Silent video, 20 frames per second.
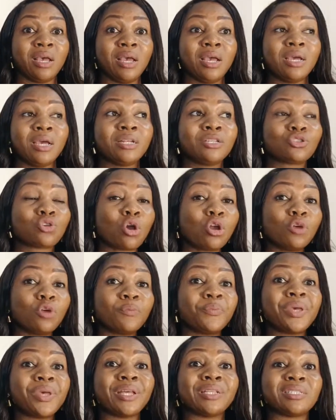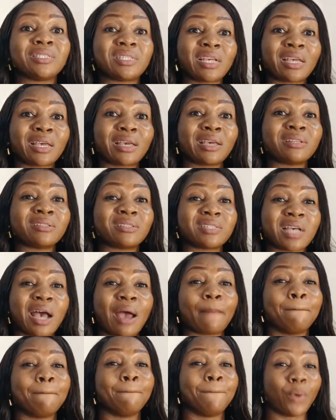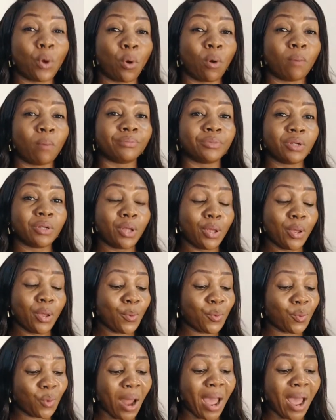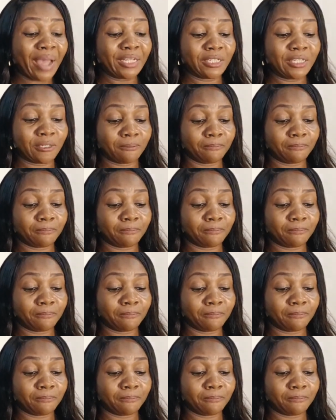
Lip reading: It is going to be a ticking time bomb, right?